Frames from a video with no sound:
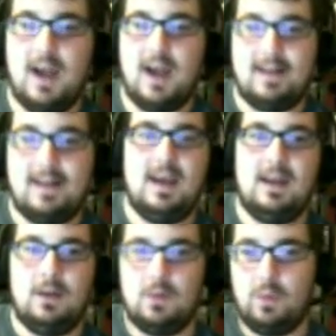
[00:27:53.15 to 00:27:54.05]
at the
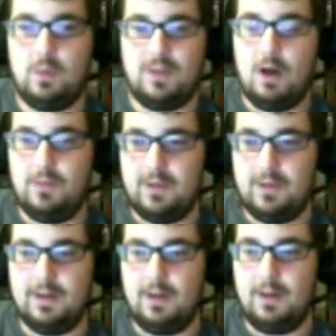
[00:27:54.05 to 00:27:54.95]
end with all
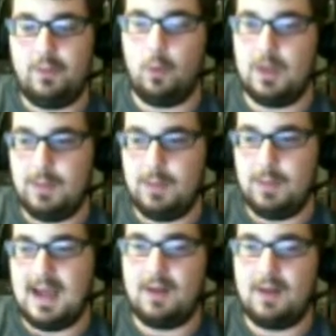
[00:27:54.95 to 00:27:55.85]
the Authority
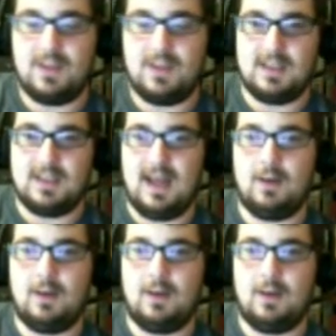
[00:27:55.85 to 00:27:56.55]
beatdown and things like that, and